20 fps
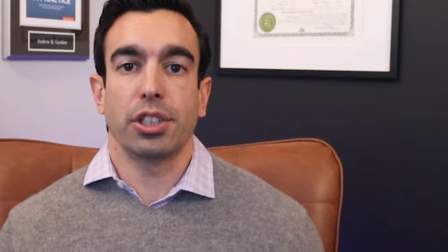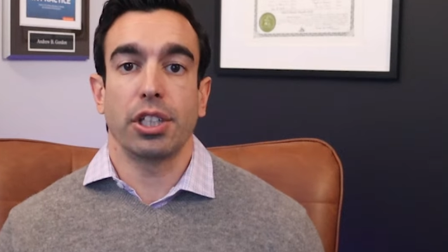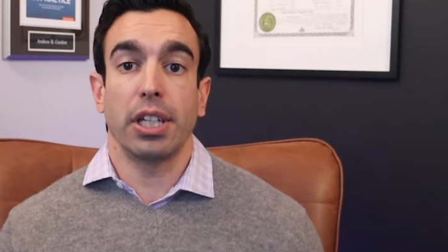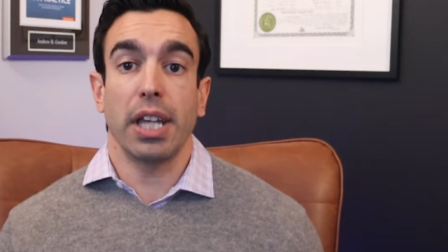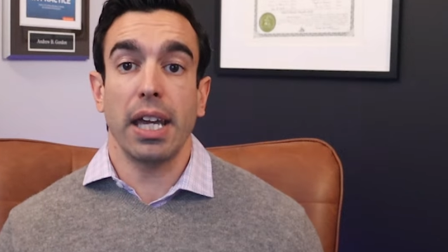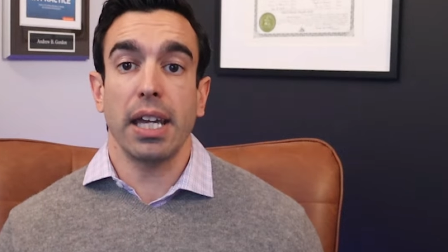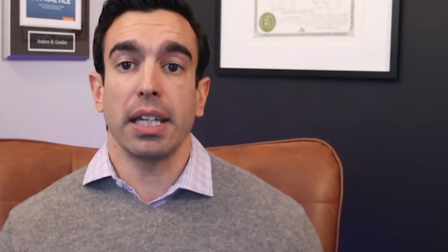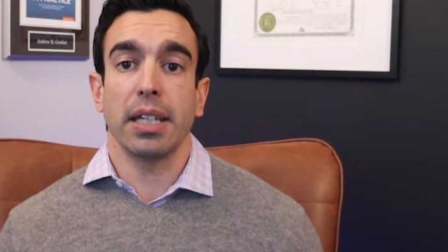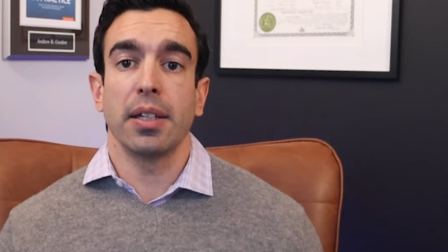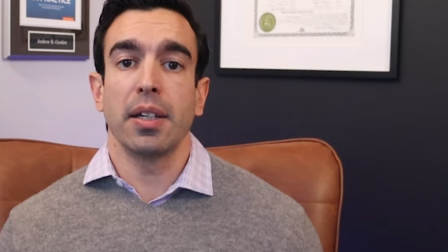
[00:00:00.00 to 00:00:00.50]

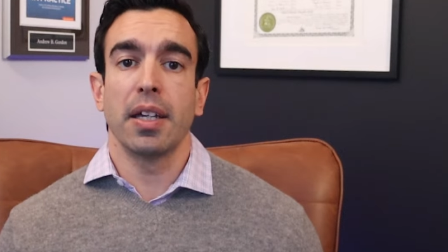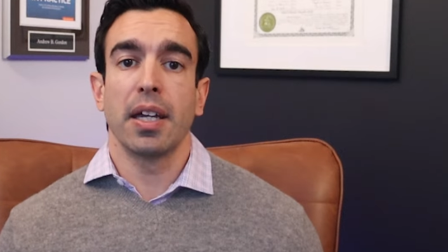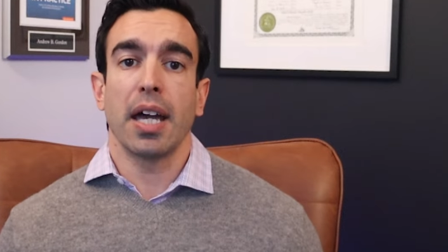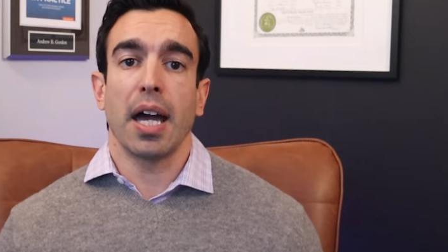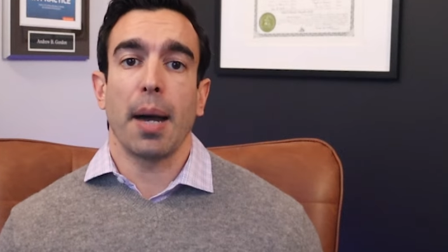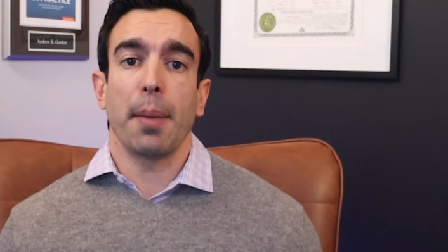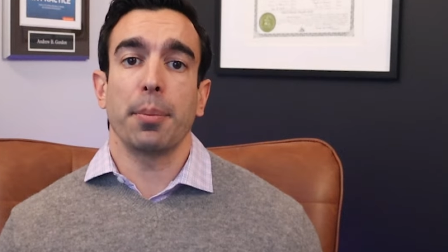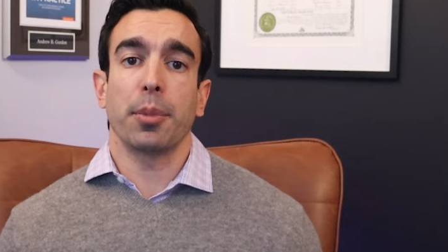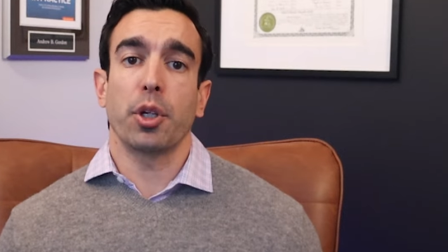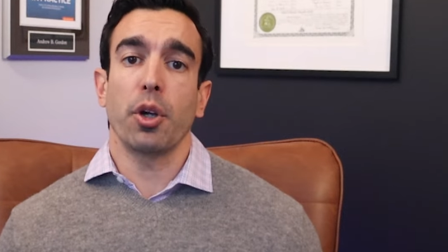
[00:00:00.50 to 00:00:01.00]
Today,
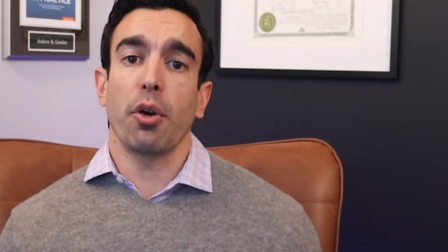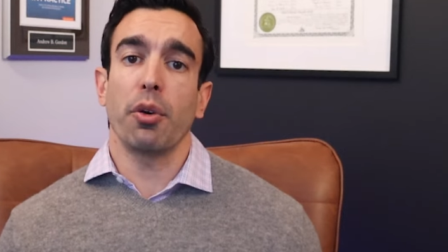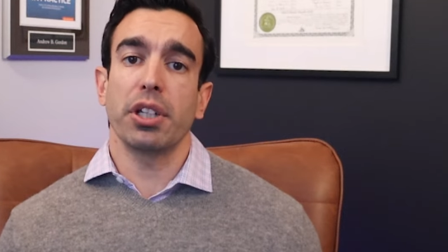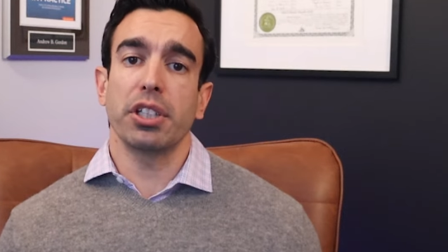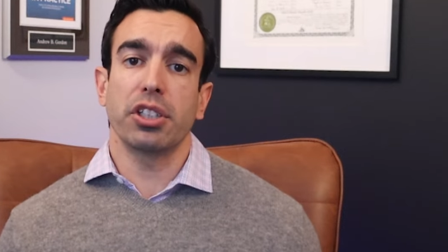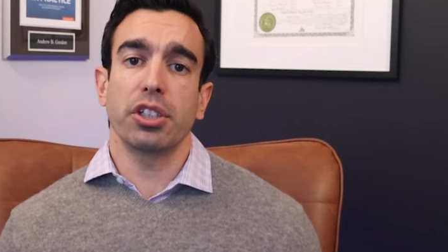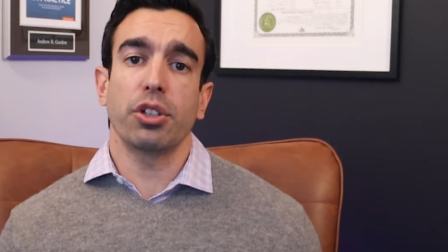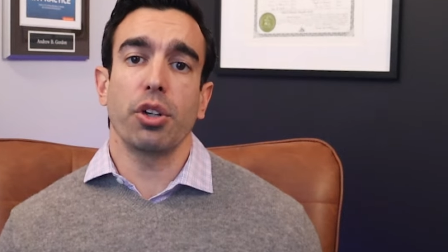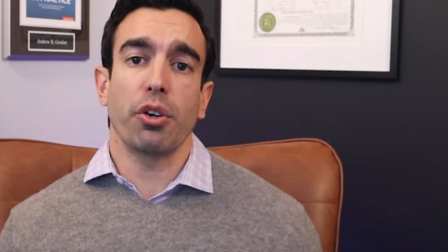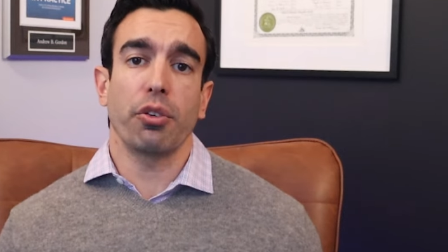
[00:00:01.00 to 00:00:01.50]
I'm
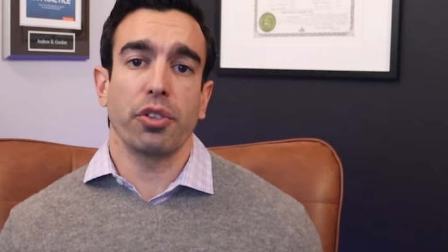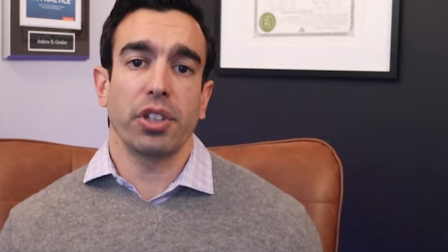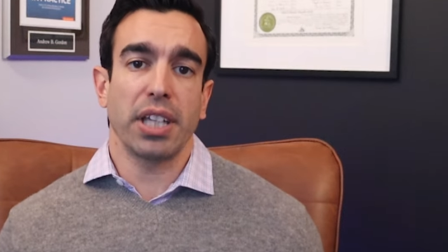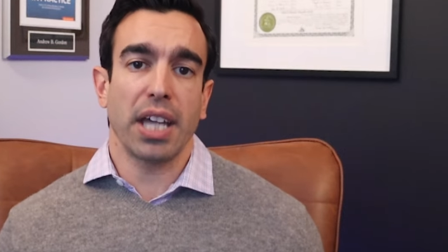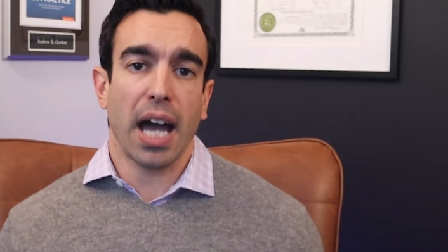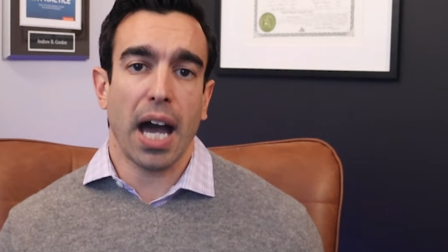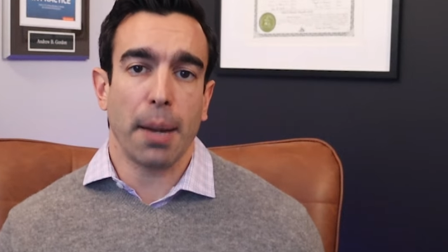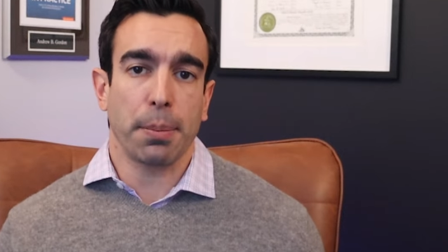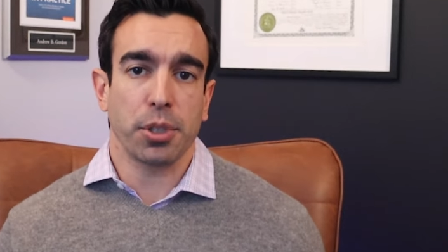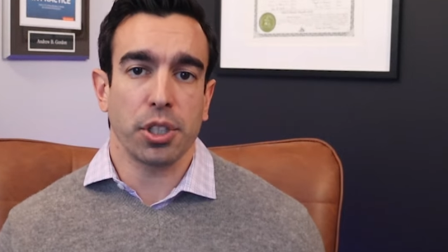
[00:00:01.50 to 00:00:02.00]
going to go over
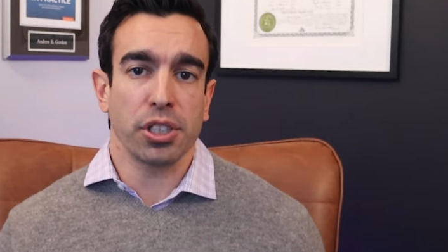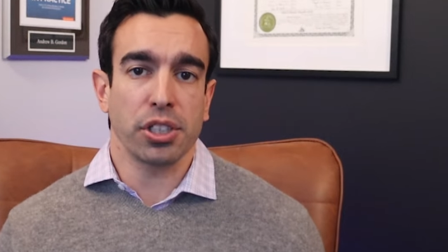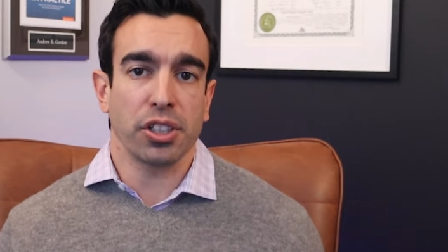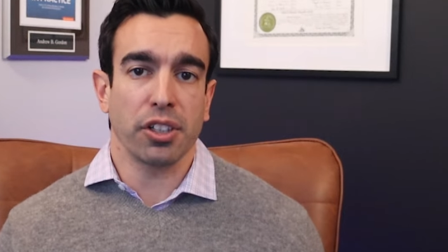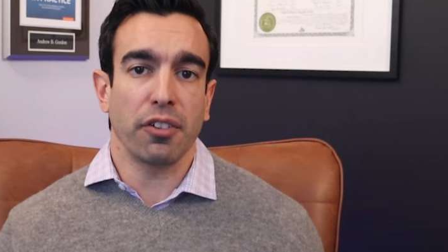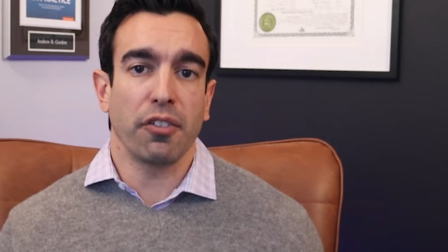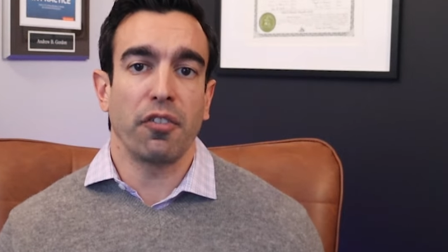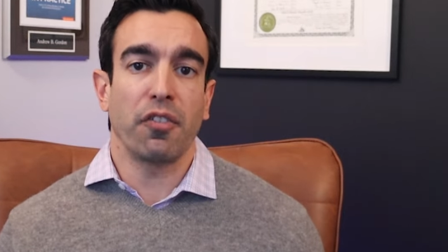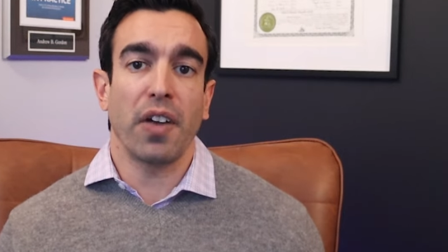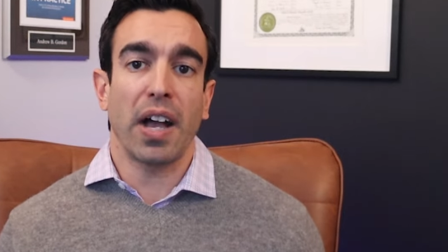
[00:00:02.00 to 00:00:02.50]
the
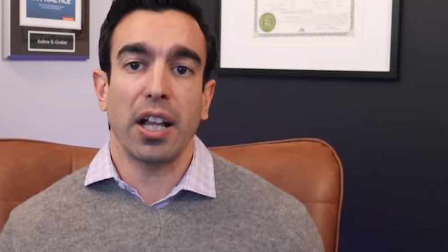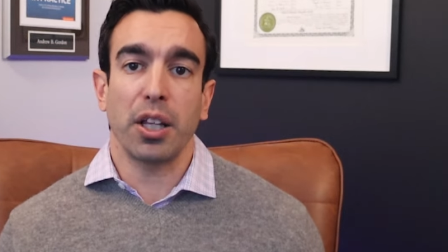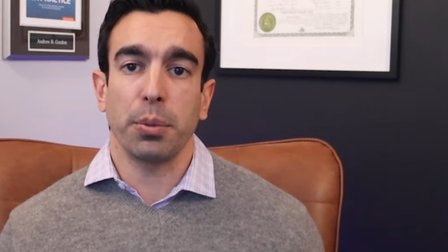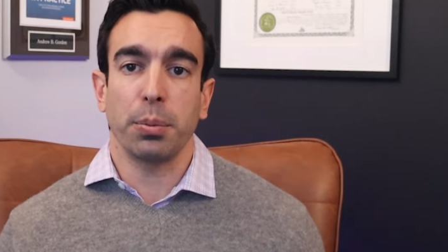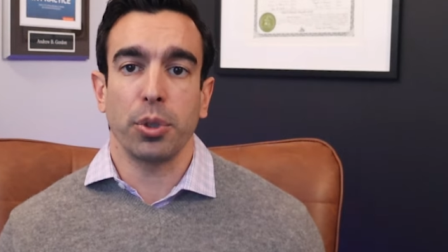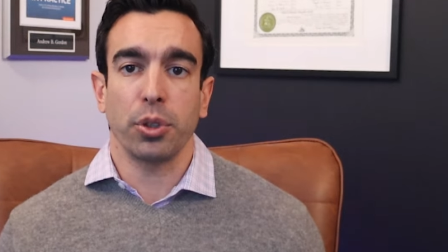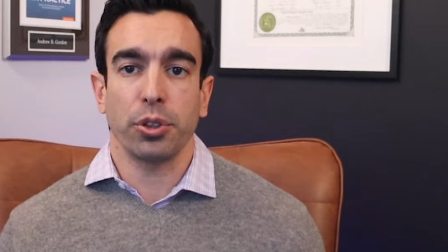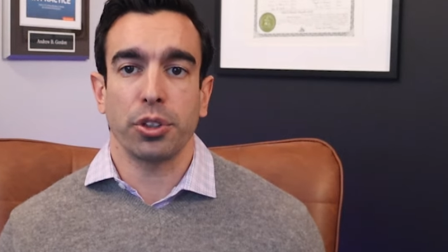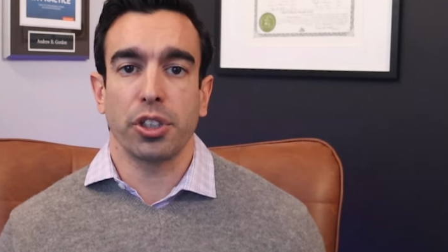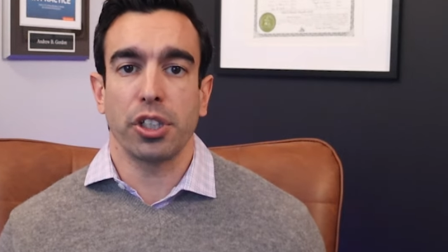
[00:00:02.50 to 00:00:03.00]
options
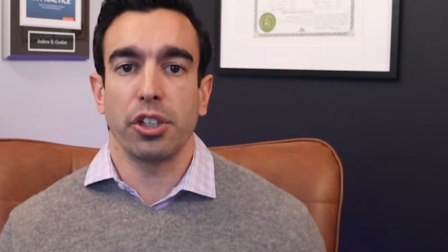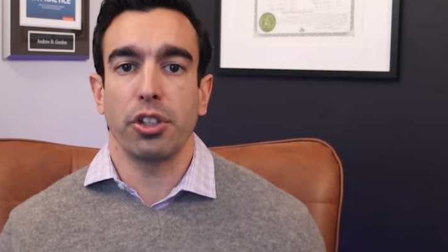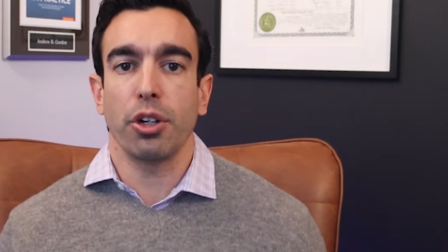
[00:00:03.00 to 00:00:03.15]
available to